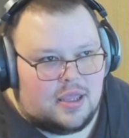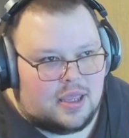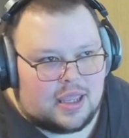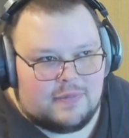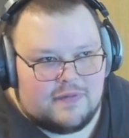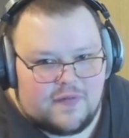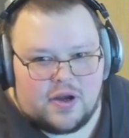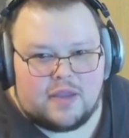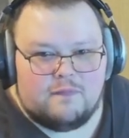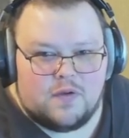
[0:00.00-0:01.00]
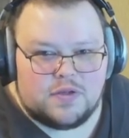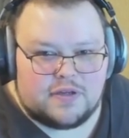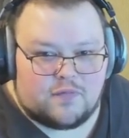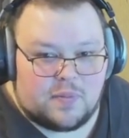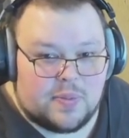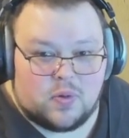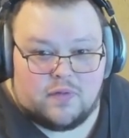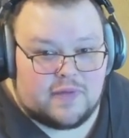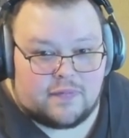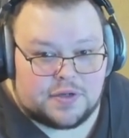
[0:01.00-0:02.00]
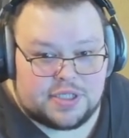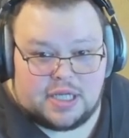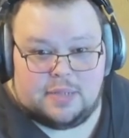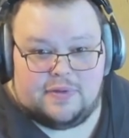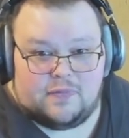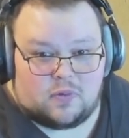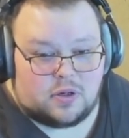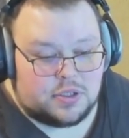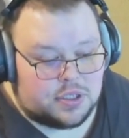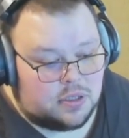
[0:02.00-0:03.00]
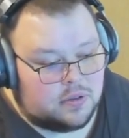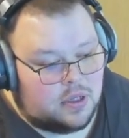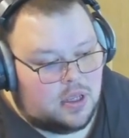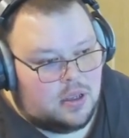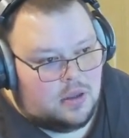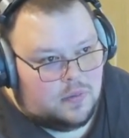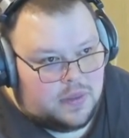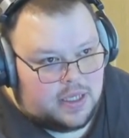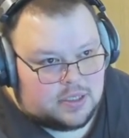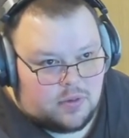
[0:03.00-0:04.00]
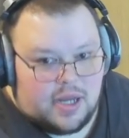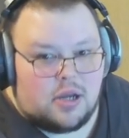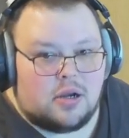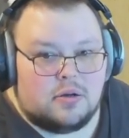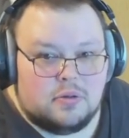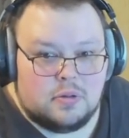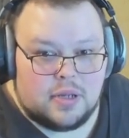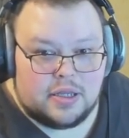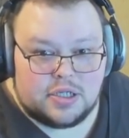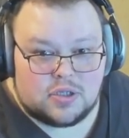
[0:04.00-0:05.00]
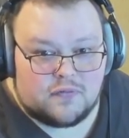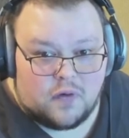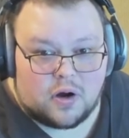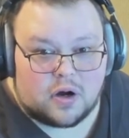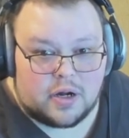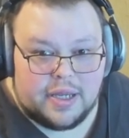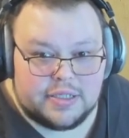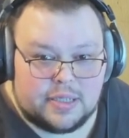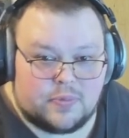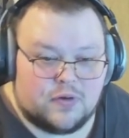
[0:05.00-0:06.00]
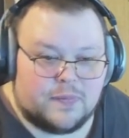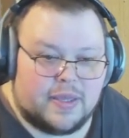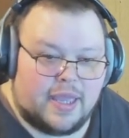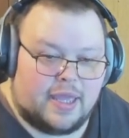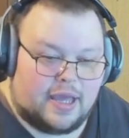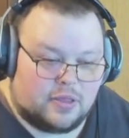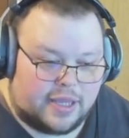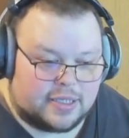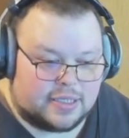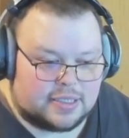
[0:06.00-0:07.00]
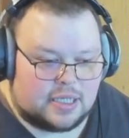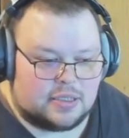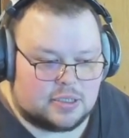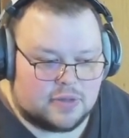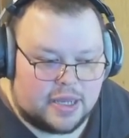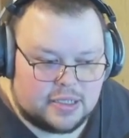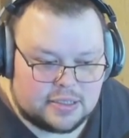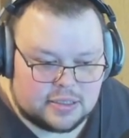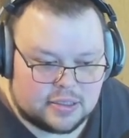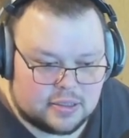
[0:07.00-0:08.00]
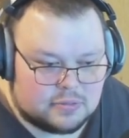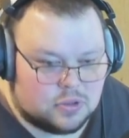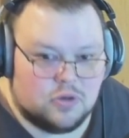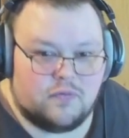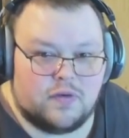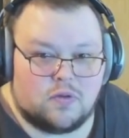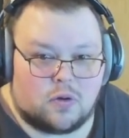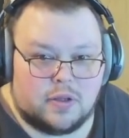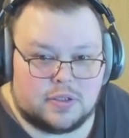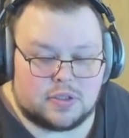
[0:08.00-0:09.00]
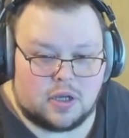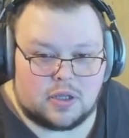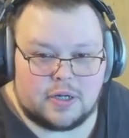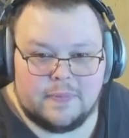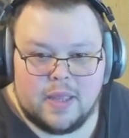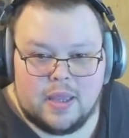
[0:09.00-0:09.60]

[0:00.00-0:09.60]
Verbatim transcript: it can be very confusing for people who've never seen it before. So this right here, at least so far, is an improvement, and I like to see it. So that is the new Fedora installer.